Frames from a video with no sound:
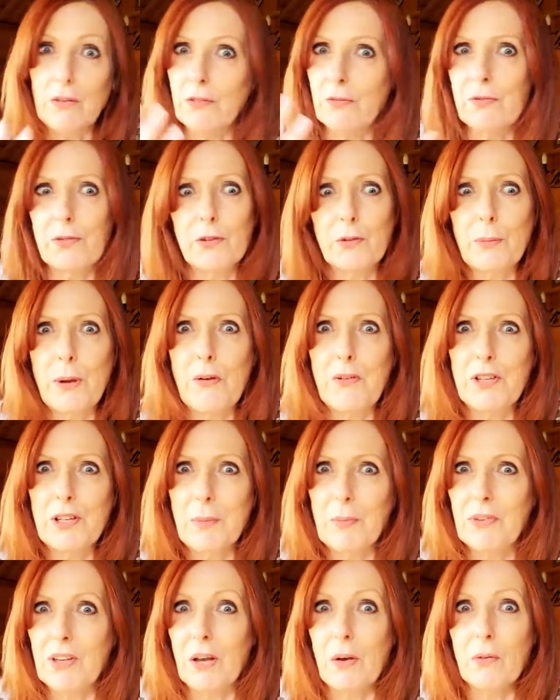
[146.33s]
smearing
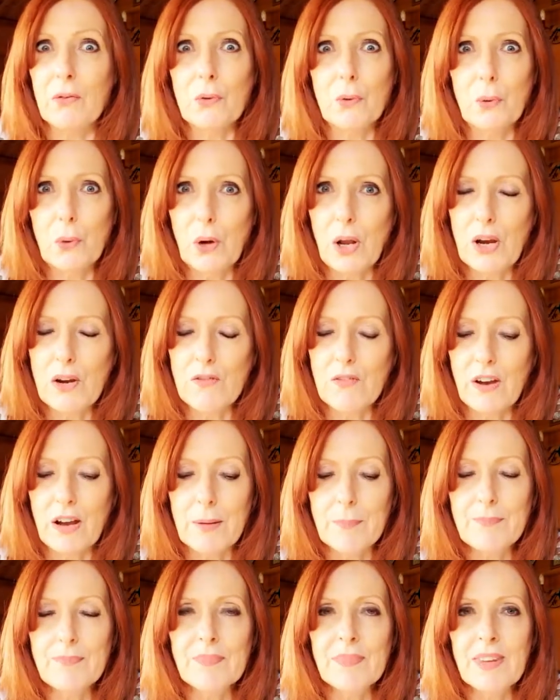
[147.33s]
themselves all over.
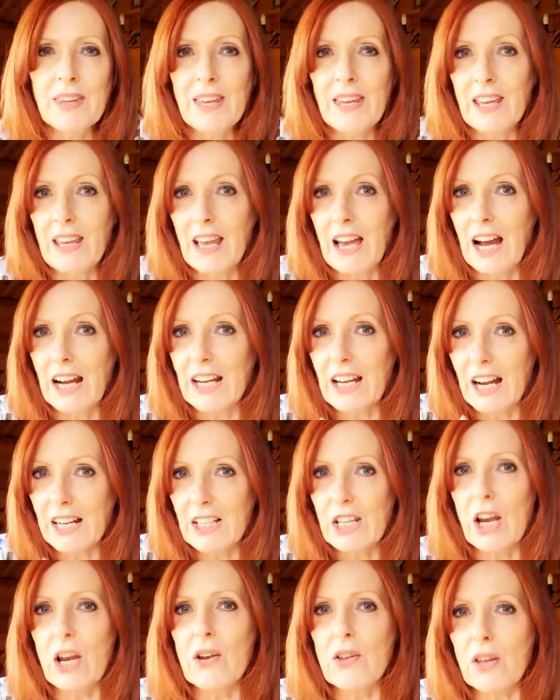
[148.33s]
And I
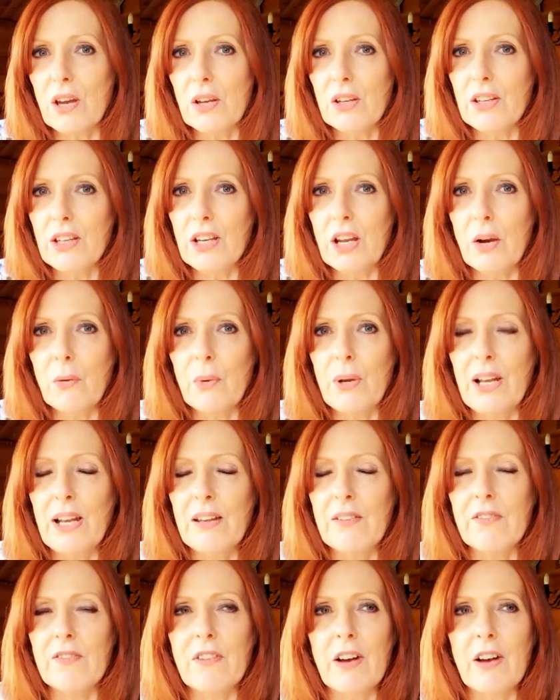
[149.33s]
know that, we live,